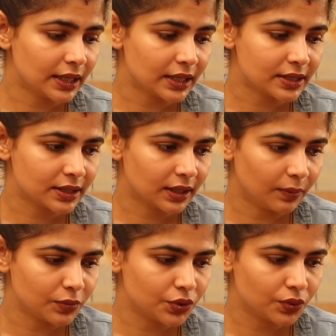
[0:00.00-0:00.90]
does
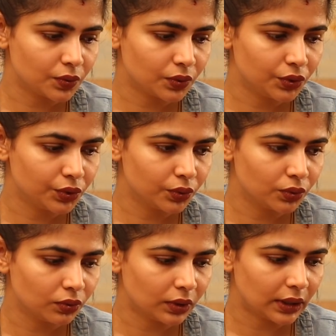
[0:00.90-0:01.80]
come to
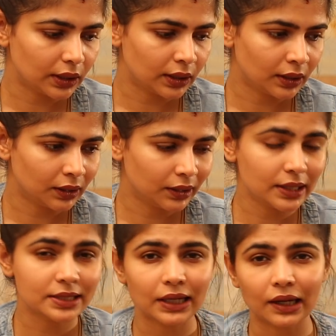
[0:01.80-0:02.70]
you at
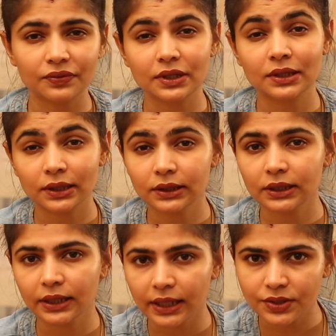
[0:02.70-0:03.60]
least after
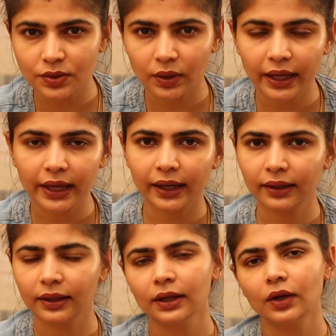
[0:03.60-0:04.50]
30 days. So I
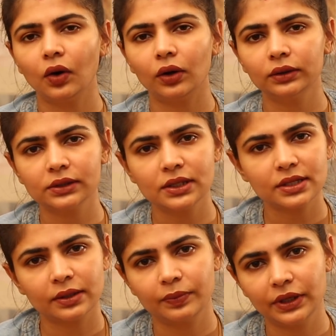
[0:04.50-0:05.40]
had ordered
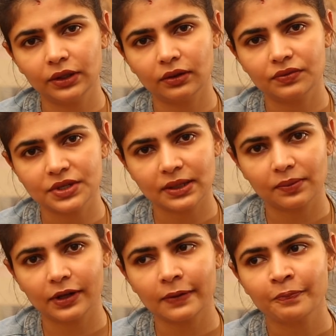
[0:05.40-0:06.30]
this at the beginning of
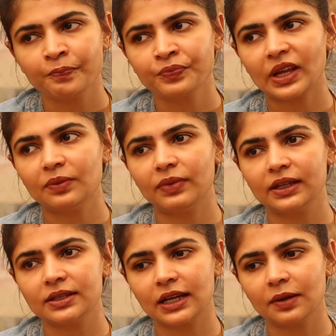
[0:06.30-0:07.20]
December, and
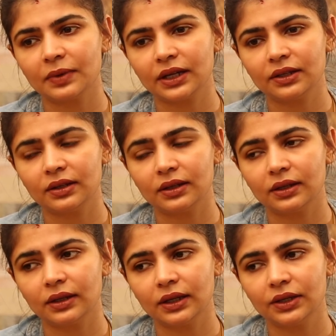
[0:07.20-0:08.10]
by the time
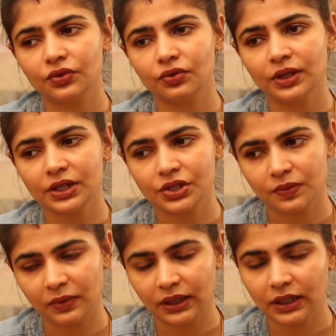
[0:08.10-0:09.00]
it
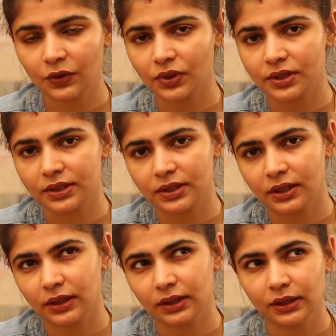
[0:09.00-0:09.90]
reached me, it was
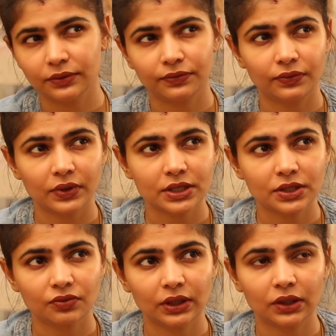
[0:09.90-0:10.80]
the
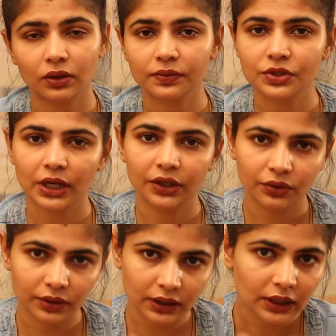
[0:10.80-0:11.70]
first week of
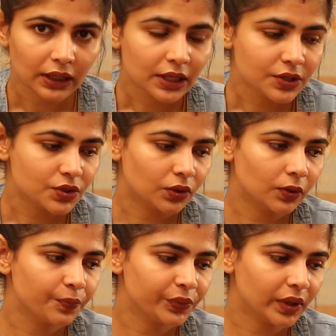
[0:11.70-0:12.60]
January.
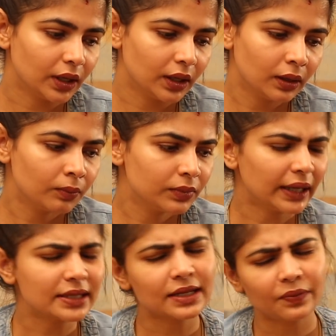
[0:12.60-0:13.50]
So
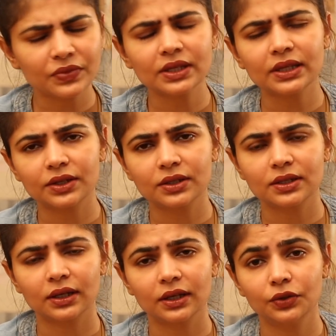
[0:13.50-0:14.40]
that is something
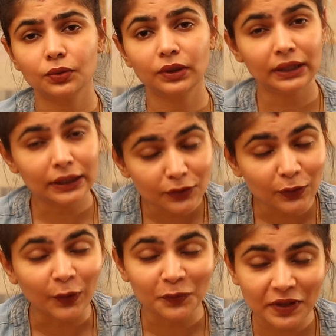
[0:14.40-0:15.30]
that you need
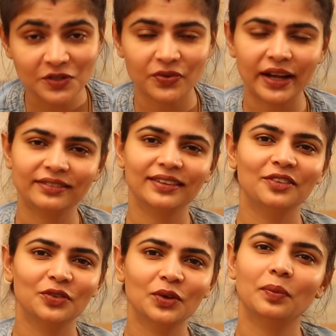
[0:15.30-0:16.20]
to always factor
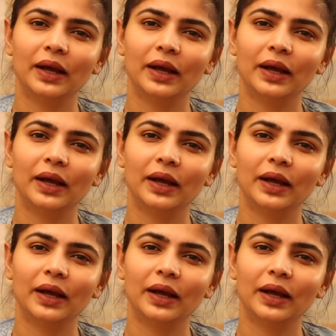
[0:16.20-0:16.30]
in if you're